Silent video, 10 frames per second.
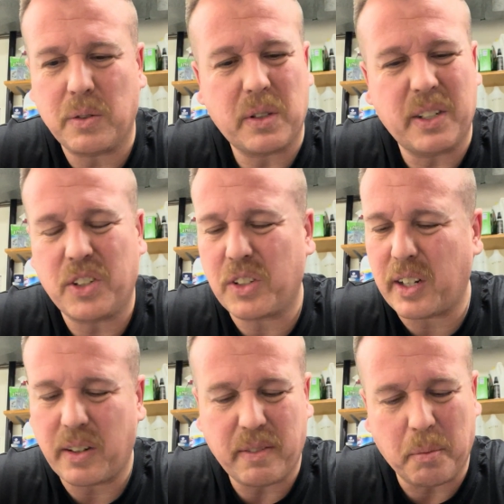So then just
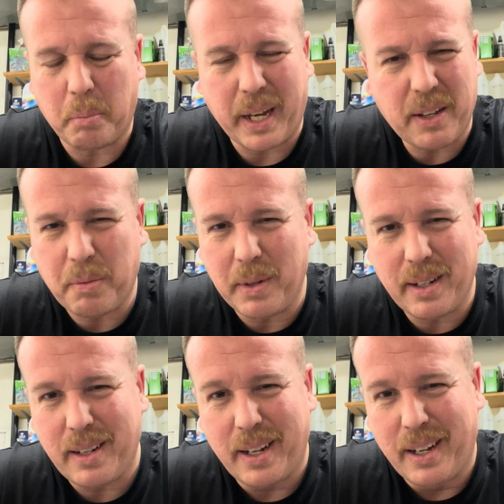out of the
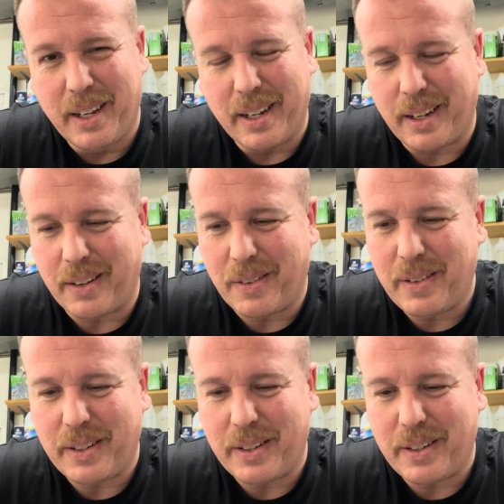basement, you know,